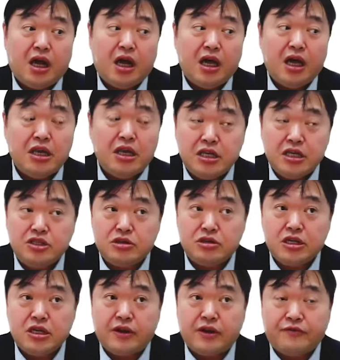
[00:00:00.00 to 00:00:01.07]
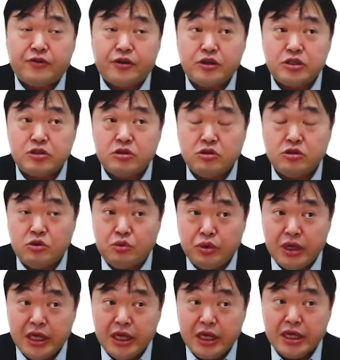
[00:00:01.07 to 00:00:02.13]
Initially, the first 2
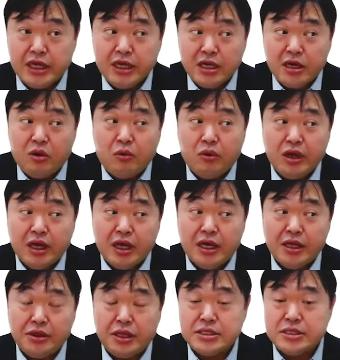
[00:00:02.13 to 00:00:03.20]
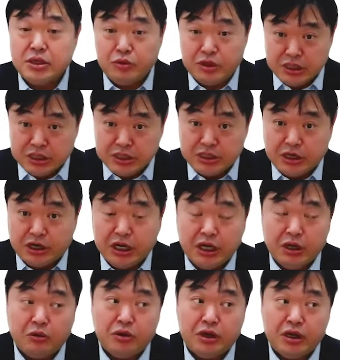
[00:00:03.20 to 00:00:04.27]
weeks when this thing was just
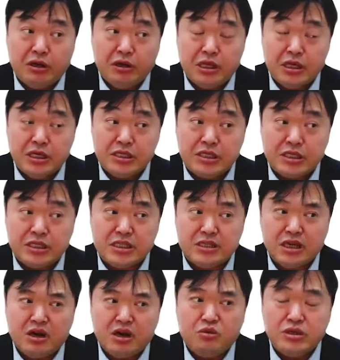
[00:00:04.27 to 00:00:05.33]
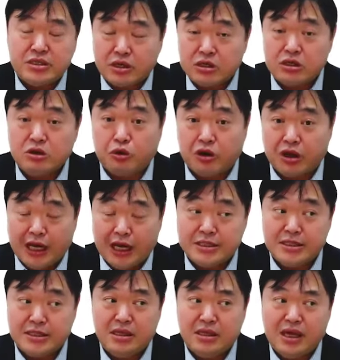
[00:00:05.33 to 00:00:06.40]
starting, we started to realize
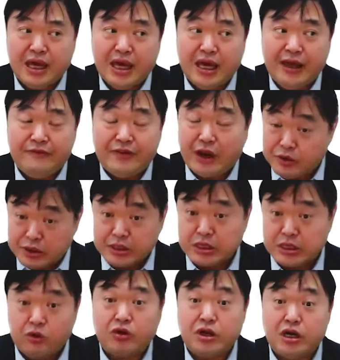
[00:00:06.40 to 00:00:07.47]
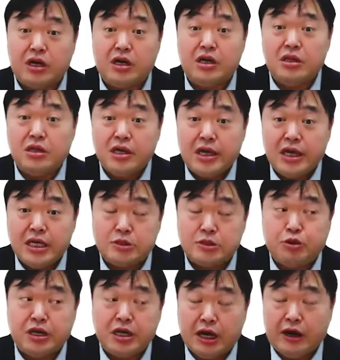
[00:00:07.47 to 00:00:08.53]
a virus is going on and
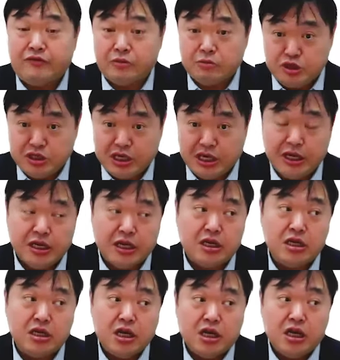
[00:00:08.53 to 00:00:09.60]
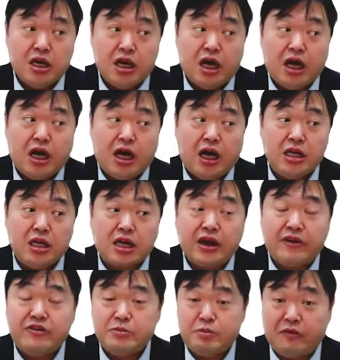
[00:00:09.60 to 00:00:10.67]
spreading out from China. The
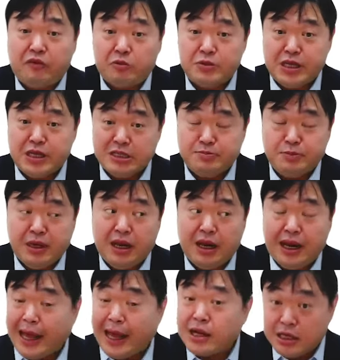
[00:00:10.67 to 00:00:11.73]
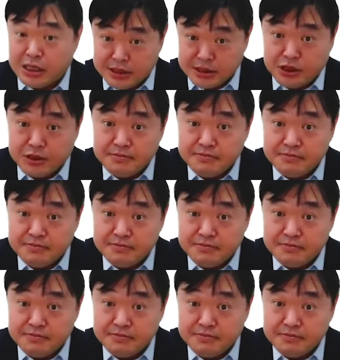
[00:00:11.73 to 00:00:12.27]
government performance has been lackluster.